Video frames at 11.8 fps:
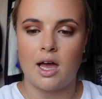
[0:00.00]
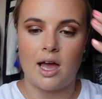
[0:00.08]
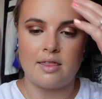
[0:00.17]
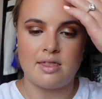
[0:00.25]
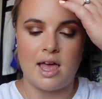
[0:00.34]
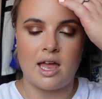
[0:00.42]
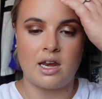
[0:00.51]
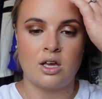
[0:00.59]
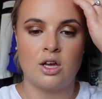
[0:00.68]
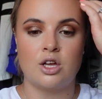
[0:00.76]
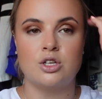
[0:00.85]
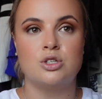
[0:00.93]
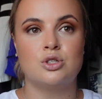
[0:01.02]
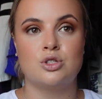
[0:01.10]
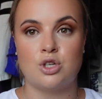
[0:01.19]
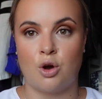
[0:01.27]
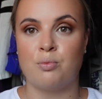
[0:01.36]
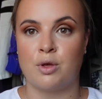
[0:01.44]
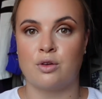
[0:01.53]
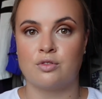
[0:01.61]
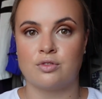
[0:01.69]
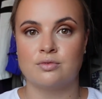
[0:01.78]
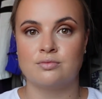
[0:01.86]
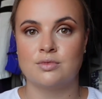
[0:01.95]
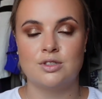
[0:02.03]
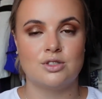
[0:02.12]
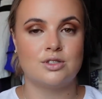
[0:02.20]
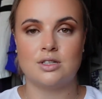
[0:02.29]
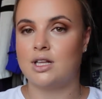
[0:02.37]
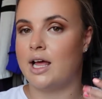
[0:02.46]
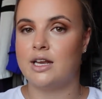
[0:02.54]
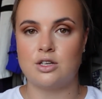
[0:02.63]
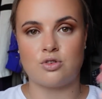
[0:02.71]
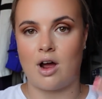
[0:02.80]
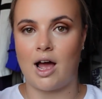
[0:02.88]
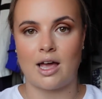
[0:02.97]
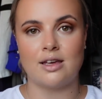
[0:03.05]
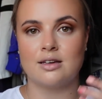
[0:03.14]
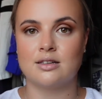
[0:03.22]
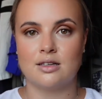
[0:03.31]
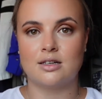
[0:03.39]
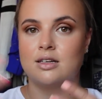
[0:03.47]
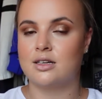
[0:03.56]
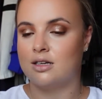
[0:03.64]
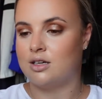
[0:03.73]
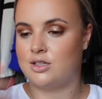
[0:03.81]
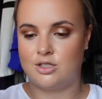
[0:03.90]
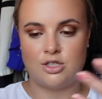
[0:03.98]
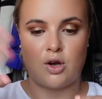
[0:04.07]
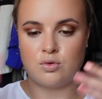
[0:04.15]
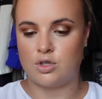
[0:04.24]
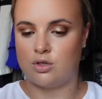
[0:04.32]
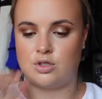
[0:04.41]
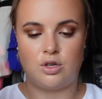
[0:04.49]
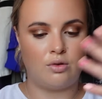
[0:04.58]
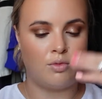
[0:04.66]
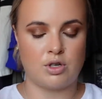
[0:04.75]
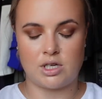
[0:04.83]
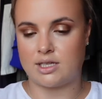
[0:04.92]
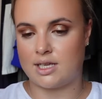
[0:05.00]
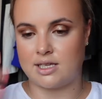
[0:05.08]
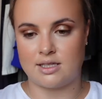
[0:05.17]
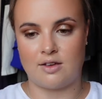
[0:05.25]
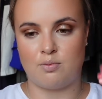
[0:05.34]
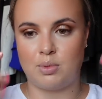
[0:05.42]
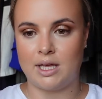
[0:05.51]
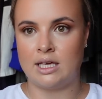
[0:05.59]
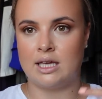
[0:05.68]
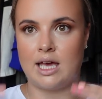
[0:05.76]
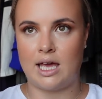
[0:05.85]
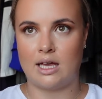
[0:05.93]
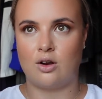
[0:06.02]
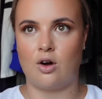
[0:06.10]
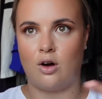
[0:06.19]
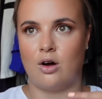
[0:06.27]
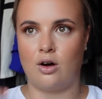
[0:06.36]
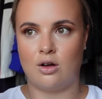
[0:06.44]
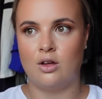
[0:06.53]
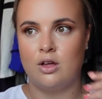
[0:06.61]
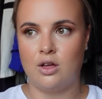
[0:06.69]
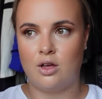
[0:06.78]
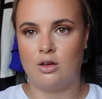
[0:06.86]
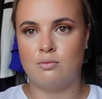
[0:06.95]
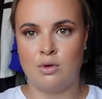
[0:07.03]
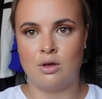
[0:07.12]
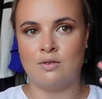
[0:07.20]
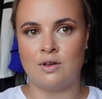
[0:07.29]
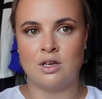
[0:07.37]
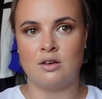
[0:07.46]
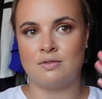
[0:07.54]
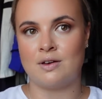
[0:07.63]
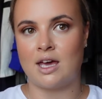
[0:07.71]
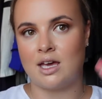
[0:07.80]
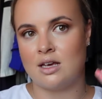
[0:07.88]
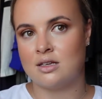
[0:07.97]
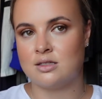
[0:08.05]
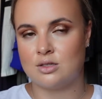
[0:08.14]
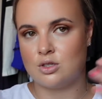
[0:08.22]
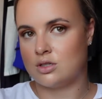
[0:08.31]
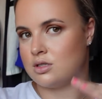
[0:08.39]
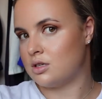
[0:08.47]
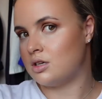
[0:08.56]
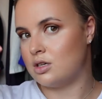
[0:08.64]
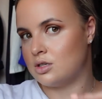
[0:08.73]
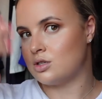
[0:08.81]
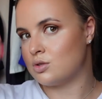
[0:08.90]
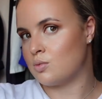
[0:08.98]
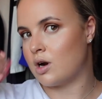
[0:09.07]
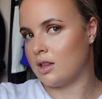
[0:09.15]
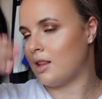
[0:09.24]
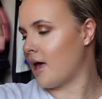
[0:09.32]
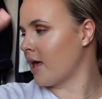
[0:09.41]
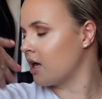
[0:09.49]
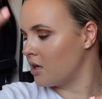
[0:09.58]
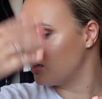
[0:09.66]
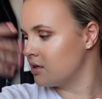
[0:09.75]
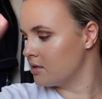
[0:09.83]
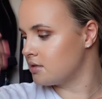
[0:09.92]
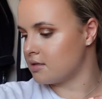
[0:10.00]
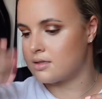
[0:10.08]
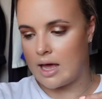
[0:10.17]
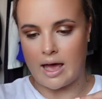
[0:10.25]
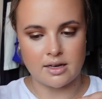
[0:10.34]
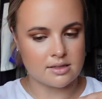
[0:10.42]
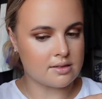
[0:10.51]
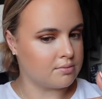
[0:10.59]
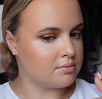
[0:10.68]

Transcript: And then don't move. Just let it dry. Don't do too much excessive blinking or moving your face. You just want to let it set.